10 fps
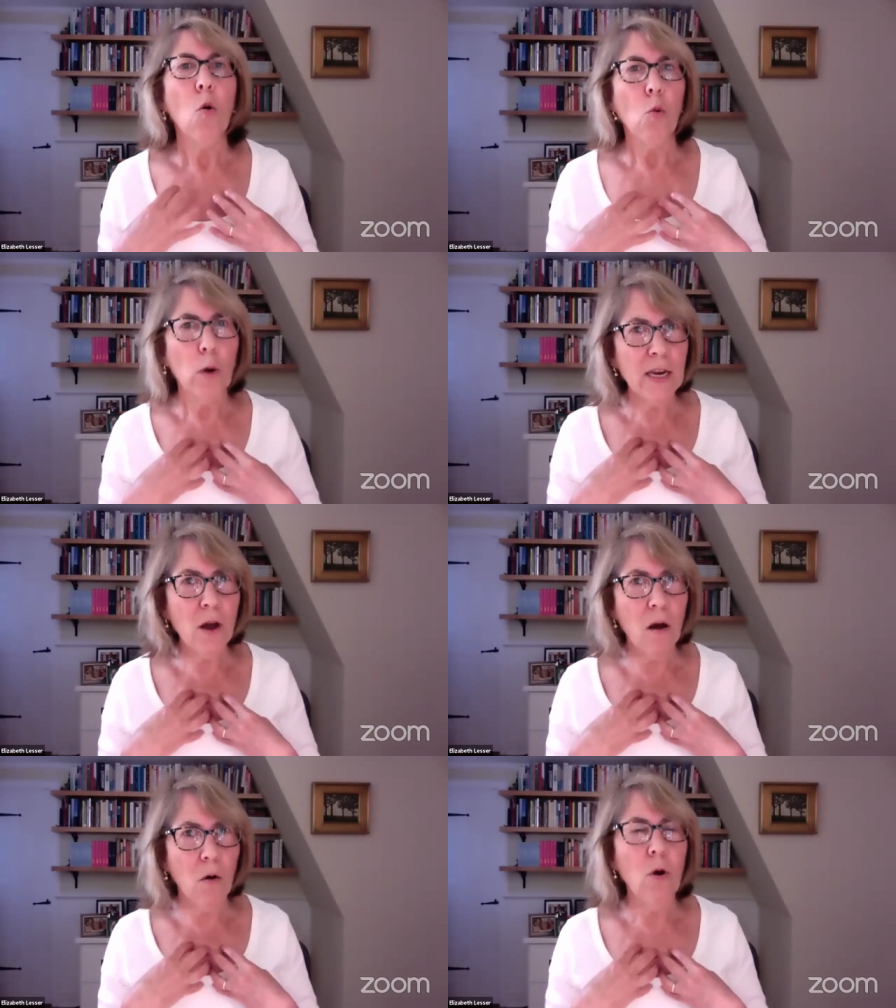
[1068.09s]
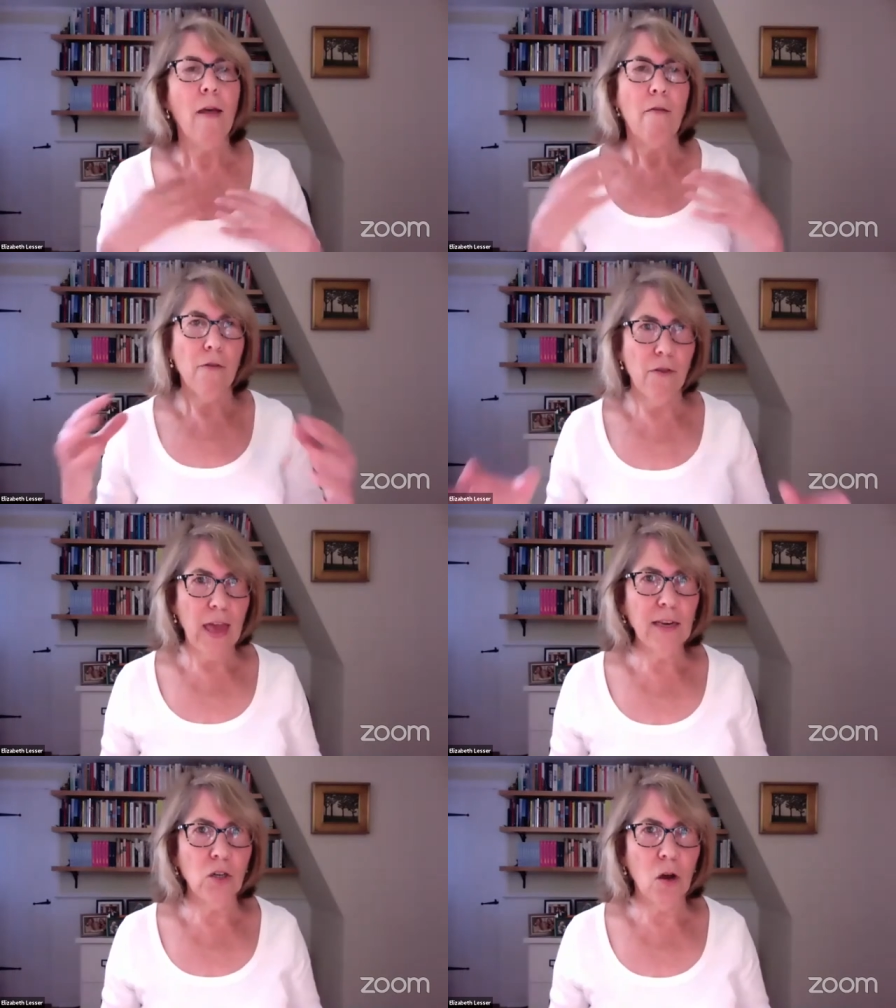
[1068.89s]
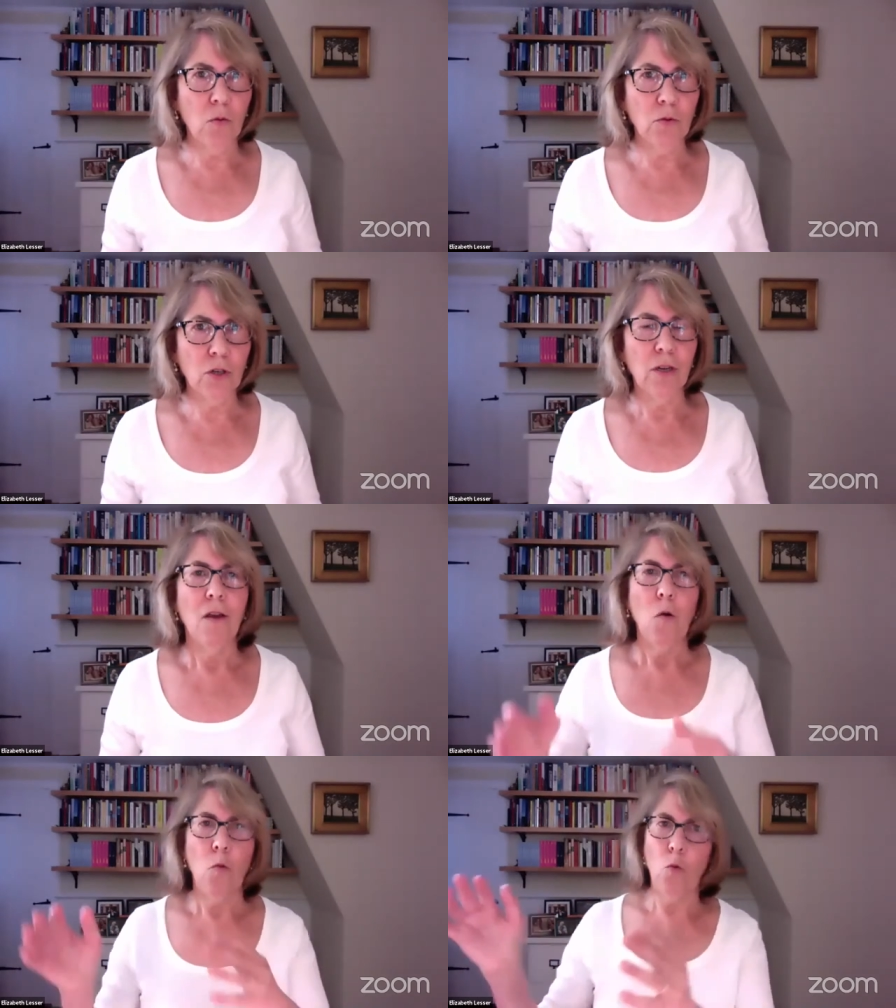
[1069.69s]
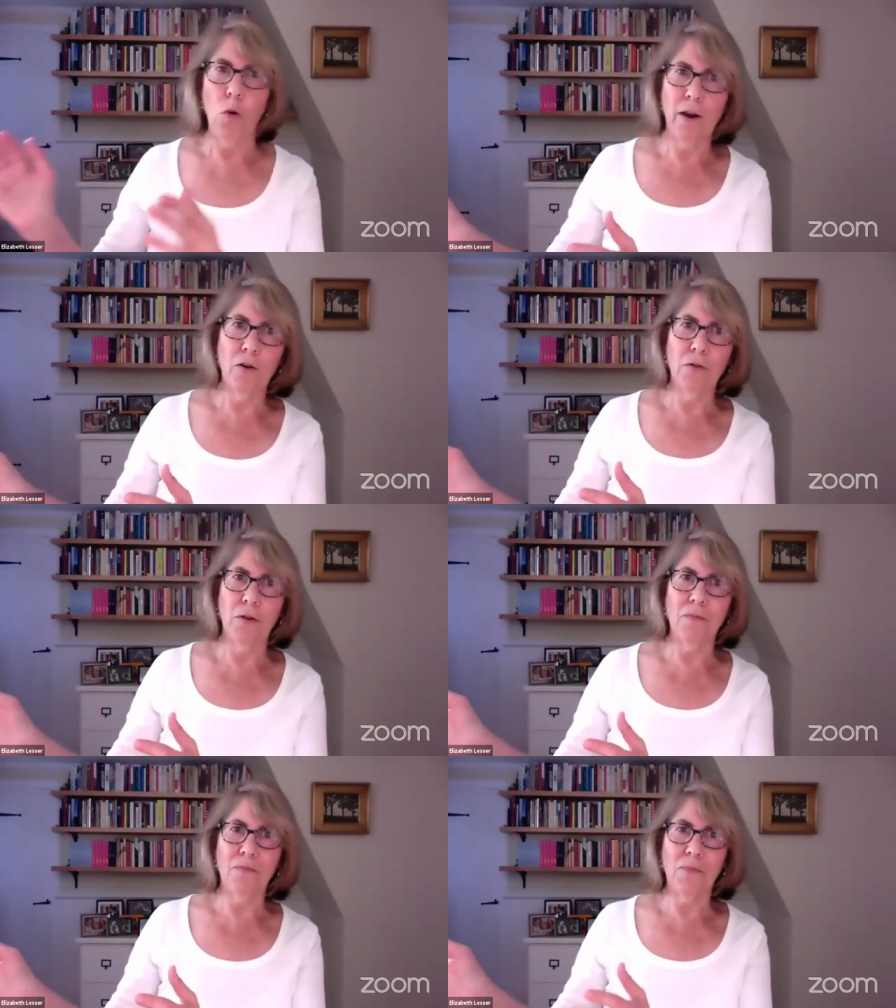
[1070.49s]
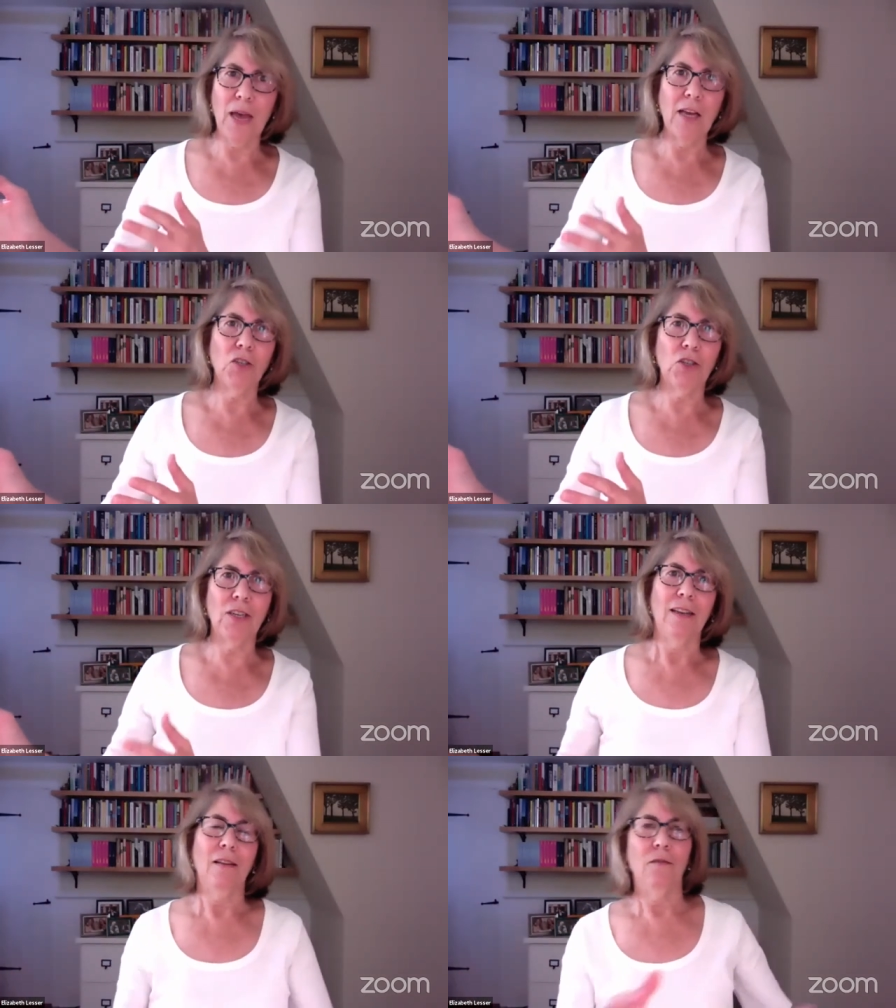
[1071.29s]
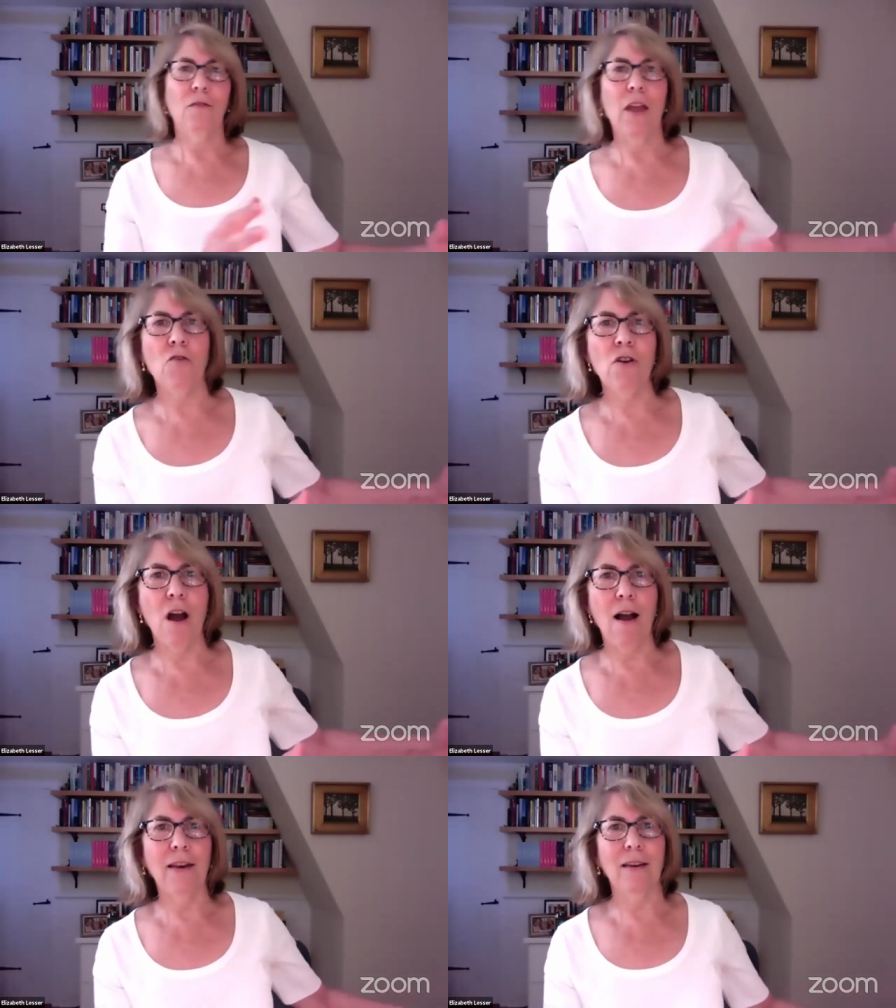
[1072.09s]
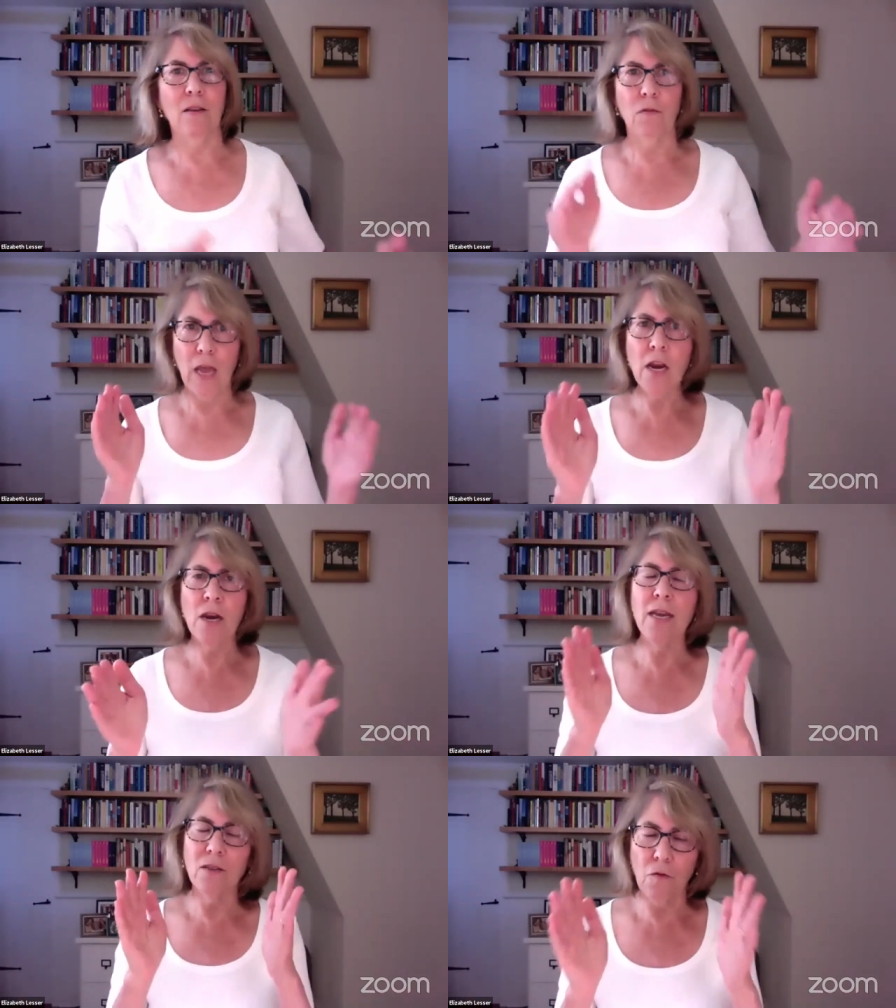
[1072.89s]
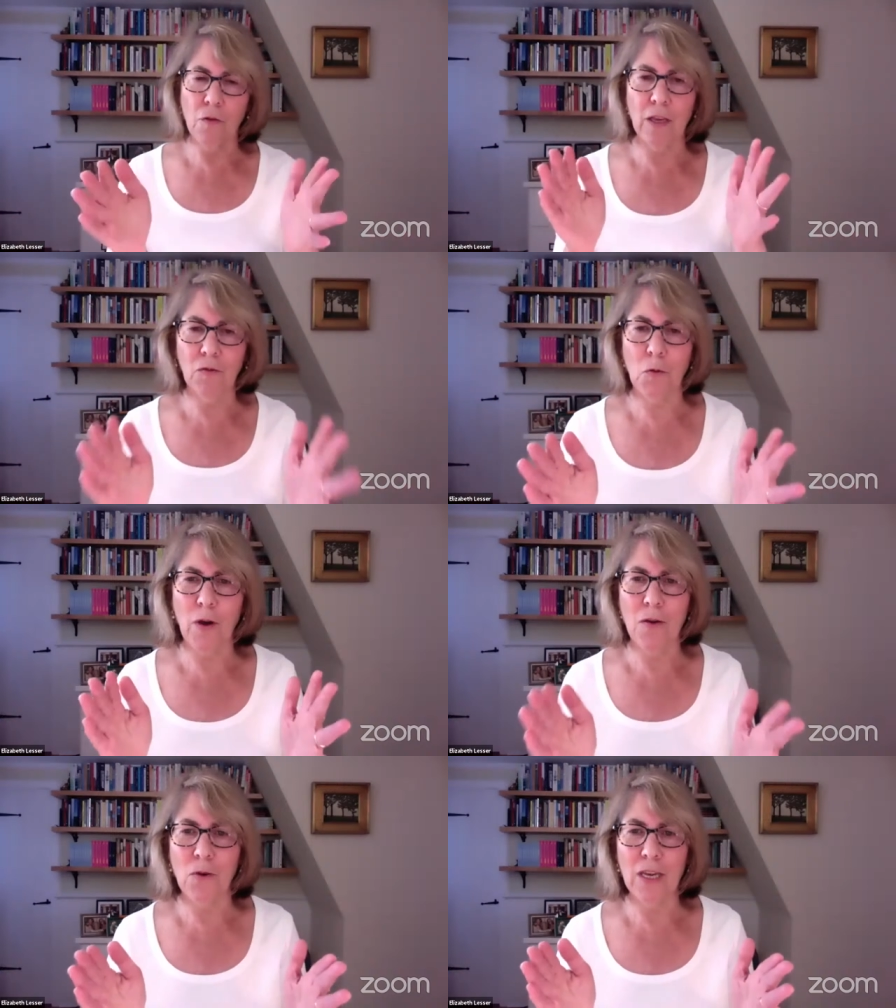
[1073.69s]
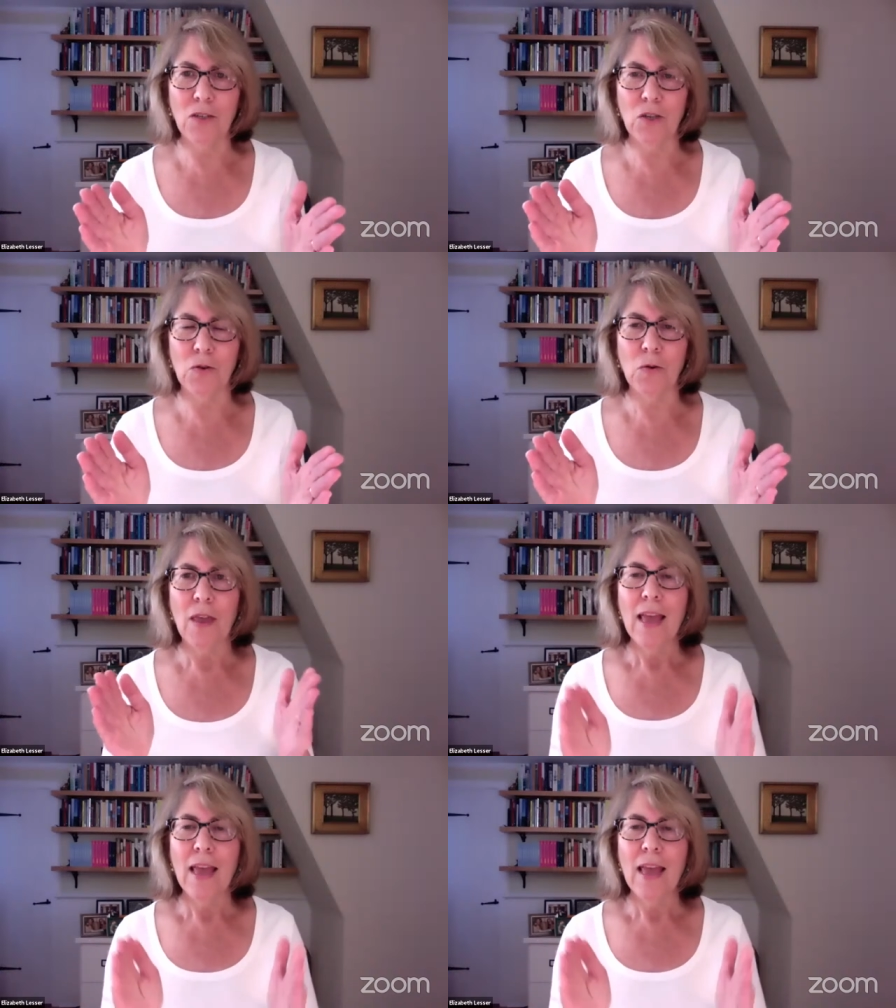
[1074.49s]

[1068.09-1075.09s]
We know they don't. We're the best. They're not. They need to think the way we do.